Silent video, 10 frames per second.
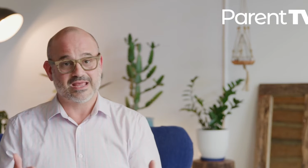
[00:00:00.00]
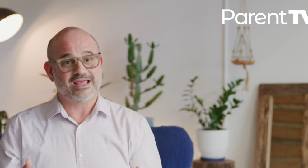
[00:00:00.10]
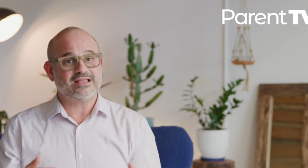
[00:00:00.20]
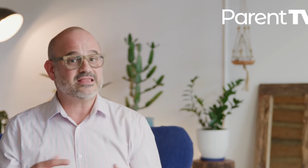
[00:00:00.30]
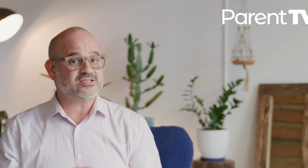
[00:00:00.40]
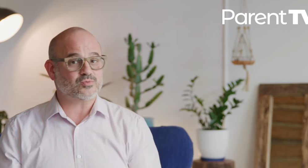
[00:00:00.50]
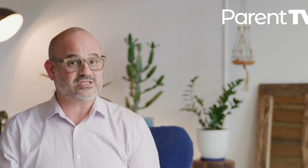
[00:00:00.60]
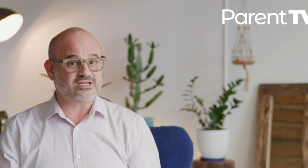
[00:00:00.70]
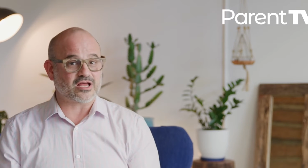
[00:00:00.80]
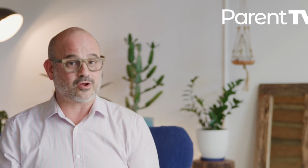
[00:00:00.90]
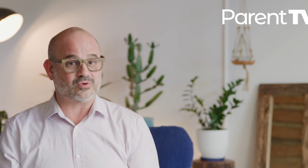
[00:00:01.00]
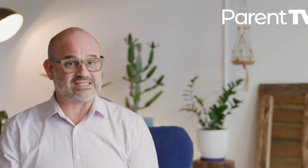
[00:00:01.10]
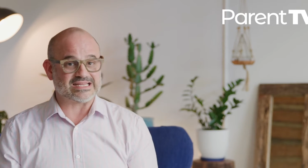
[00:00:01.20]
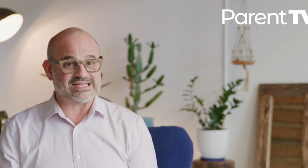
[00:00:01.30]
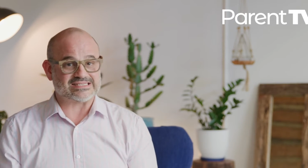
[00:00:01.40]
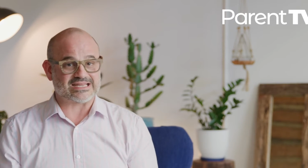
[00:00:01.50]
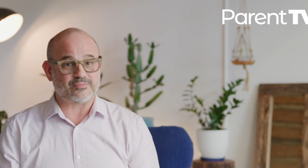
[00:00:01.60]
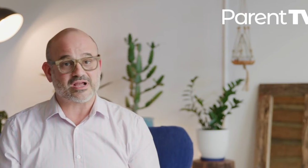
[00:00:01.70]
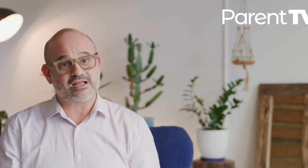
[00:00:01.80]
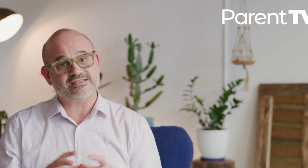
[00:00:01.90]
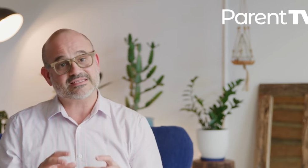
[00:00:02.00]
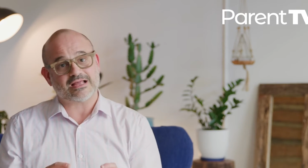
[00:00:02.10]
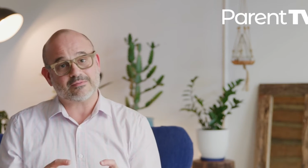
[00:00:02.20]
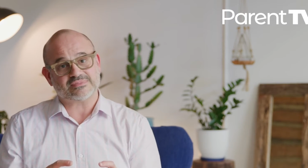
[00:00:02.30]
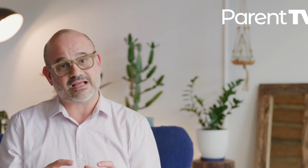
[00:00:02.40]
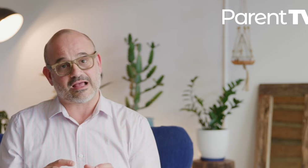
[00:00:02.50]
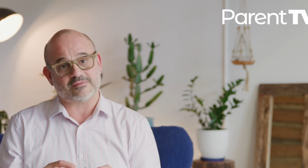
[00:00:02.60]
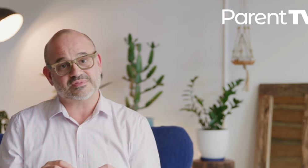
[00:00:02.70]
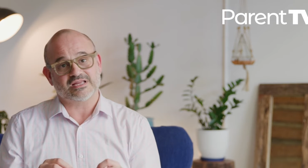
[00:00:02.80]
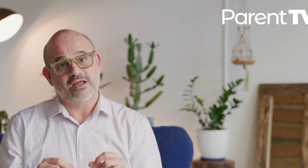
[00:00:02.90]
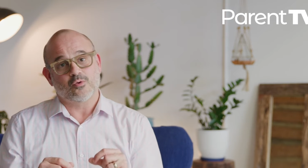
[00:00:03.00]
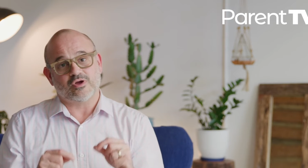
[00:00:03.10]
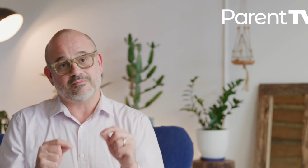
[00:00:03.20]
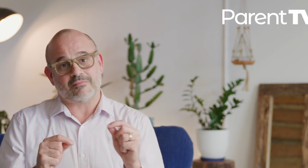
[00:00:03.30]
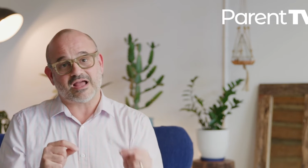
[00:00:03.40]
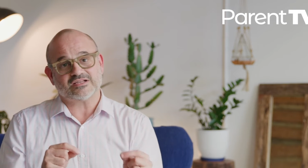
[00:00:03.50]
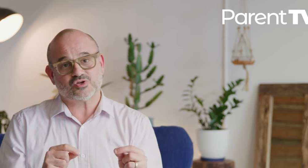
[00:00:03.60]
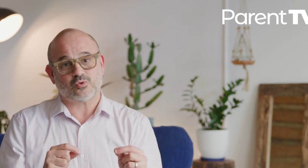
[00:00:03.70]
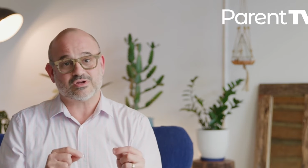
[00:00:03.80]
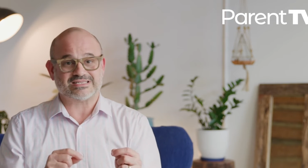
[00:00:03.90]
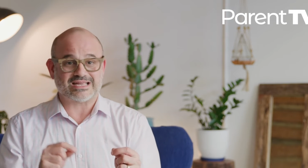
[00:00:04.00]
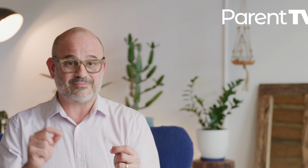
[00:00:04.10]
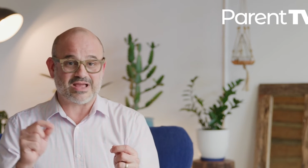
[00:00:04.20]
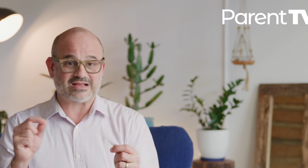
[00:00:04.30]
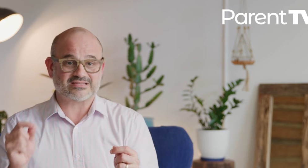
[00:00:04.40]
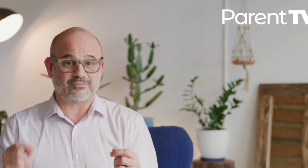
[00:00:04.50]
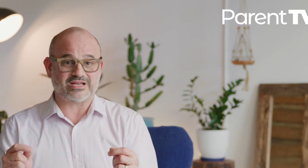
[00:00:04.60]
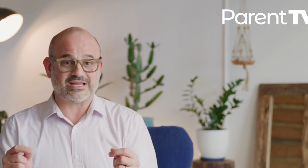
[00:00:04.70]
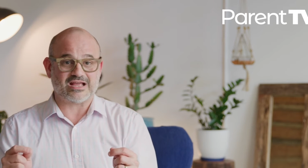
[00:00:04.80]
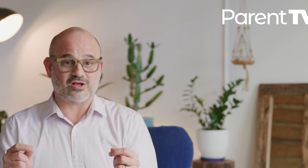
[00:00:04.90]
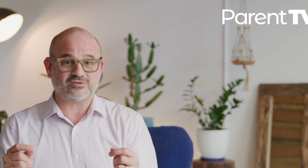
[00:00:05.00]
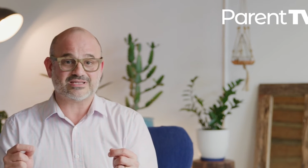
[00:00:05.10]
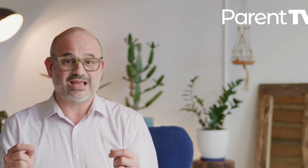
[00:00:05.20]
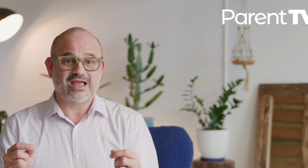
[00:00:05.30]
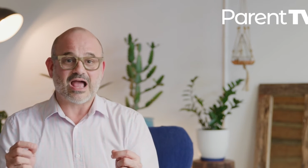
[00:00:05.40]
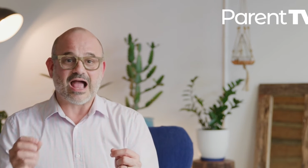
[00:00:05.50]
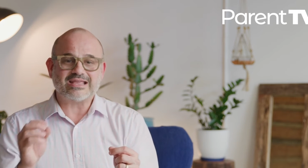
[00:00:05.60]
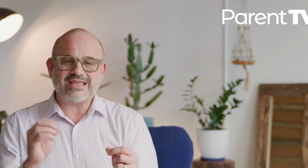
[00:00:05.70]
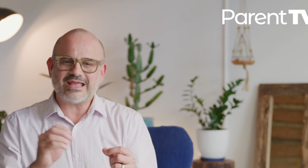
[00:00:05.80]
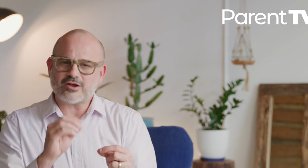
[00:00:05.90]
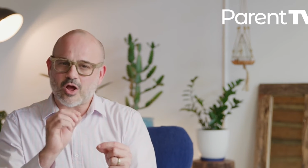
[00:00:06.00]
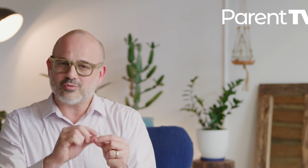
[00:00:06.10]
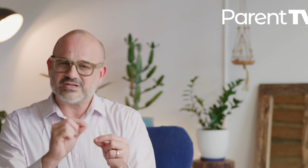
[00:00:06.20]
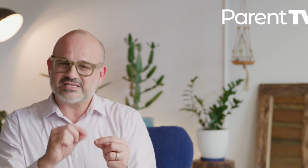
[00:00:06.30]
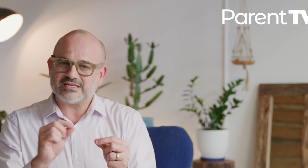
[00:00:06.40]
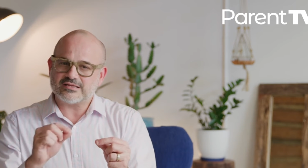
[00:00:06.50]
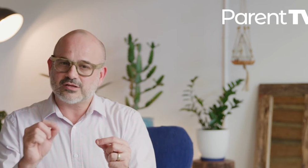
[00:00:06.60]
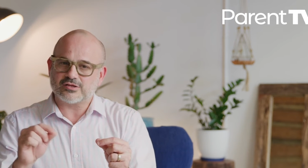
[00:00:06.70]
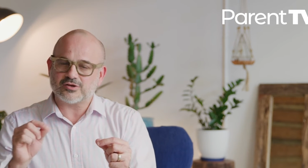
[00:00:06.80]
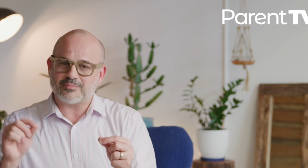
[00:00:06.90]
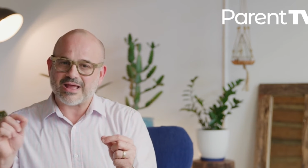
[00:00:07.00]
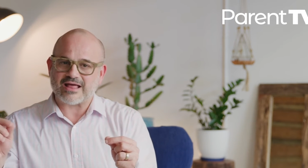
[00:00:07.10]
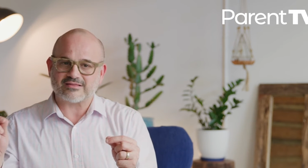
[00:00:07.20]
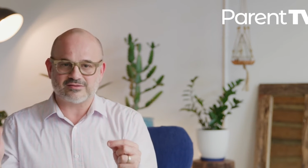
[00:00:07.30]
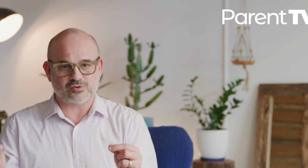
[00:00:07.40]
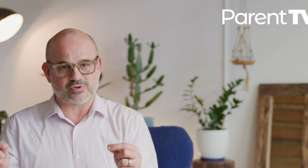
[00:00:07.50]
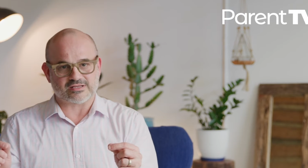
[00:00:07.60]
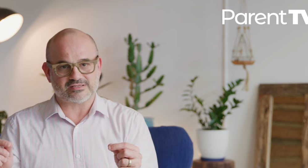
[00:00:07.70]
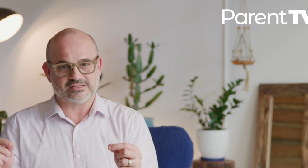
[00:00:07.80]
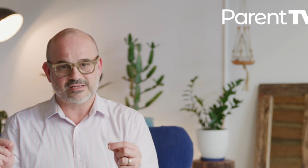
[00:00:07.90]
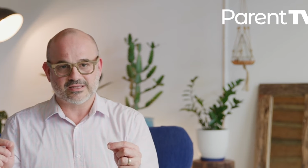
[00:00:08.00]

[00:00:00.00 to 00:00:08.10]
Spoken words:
And this one's not always easy because sometimes when my choice impacts somebody else, I can't always see the clear path to it.